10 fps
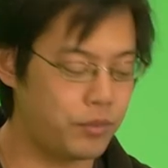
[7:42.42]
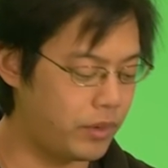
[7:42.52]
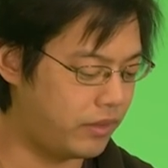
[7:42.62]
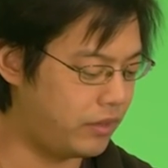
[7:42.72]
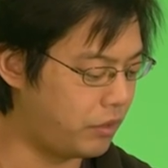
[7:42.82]

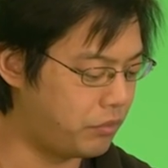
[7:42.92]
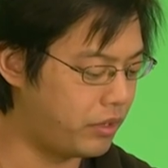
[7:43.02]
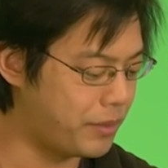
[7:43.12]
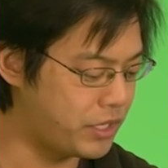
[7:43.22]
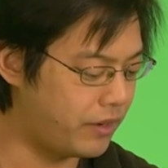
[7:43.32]
with you know,
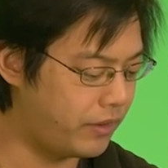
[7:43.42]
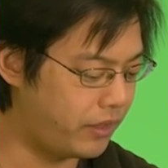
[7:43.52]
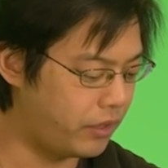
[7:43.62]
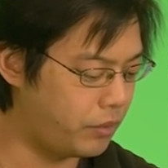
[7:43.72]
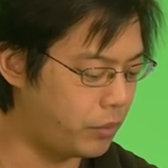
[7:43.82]
pretty much
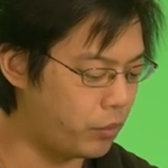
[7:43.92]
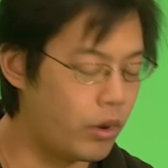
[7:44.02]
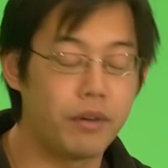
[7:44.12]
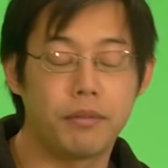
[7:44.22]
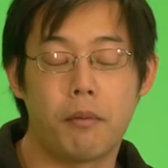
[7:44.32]
everything you would
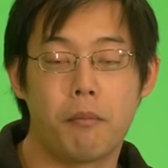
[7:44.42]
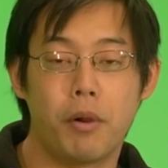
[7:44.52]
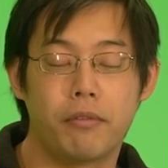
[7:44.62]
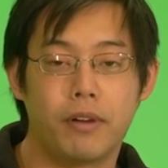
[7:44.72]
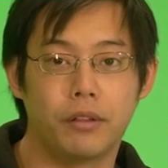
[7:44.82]
want from a
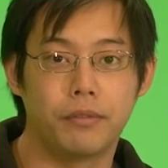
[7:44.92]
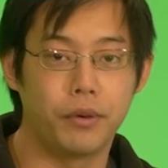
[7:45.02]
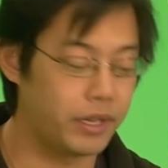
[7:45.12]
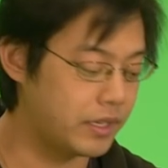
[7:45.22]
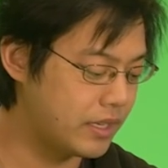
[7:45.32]
remote follow
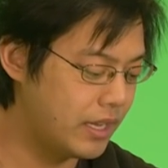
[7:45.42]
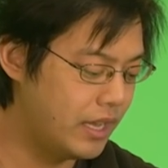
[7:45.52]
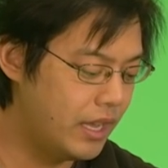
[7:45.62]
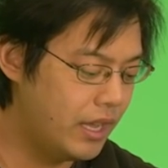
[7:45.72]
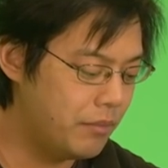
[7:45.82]
focus.
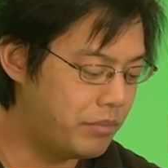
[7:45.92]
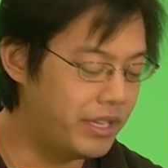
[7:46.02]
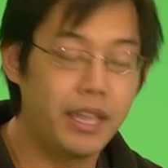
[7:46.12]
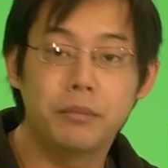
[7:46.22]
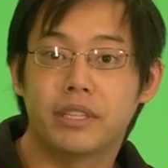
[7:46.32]

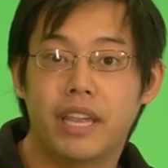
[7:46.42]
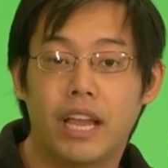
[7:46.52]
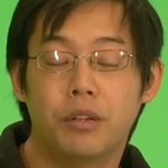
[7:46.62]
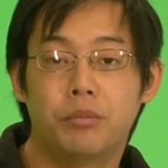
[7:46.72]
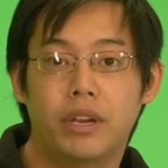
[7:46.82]
Being able to
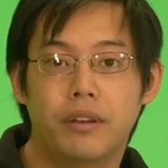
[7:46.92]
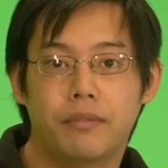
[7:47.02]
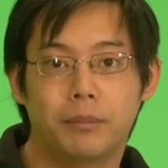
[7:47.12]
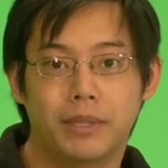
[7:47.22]
calibrate from